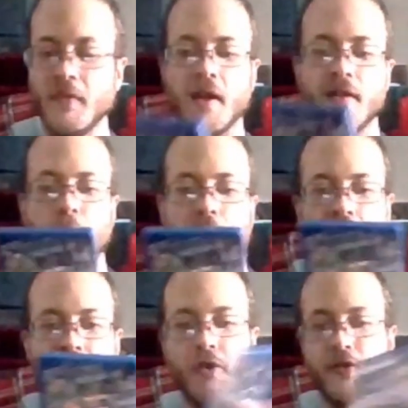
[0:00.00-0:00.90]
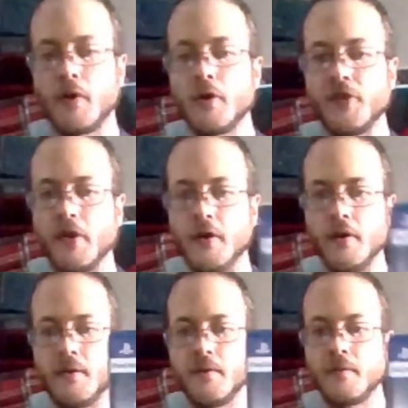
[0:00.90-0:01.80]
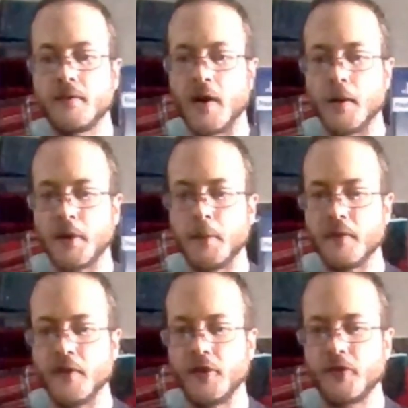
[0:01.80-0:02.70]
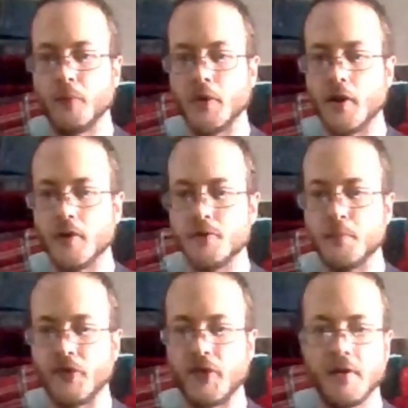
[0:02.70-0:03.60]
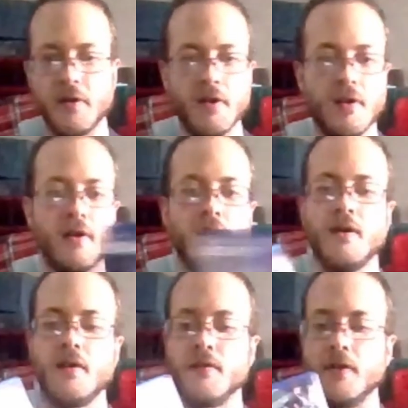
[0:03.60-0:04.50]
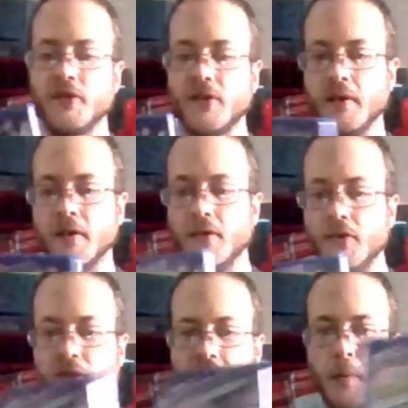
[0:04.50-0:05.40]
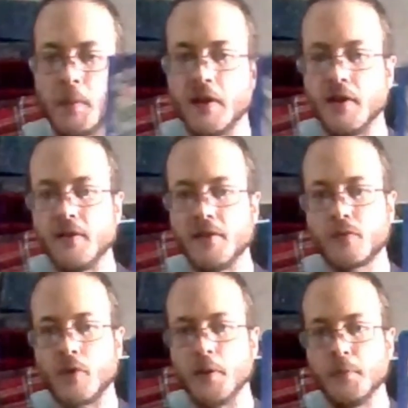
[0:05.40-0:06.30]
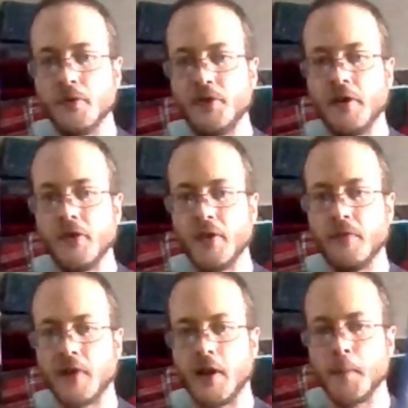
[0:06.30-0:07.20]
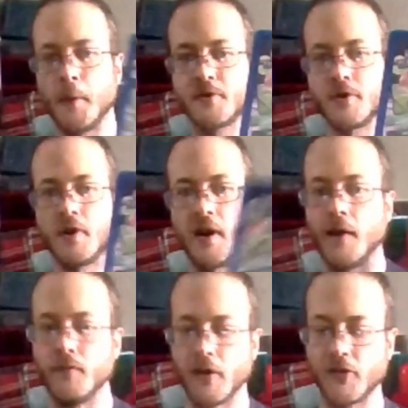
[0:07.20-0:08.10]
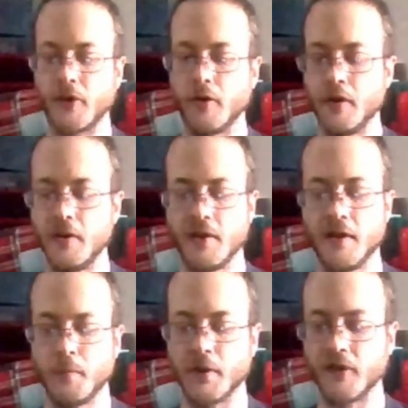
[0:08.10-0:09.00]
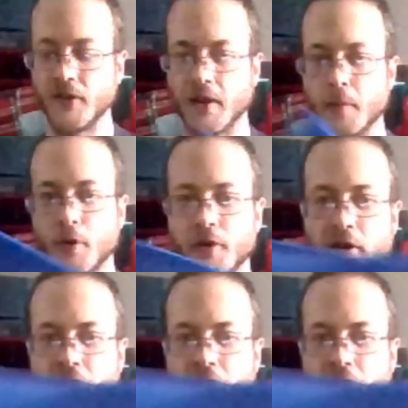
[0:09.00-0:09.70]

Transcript: And then we got Tales of Heart's-Hour. I'm keeping this 100%. This is going to be an incredible Tales of game, I'm sure. I have not started it yet because I got burnt out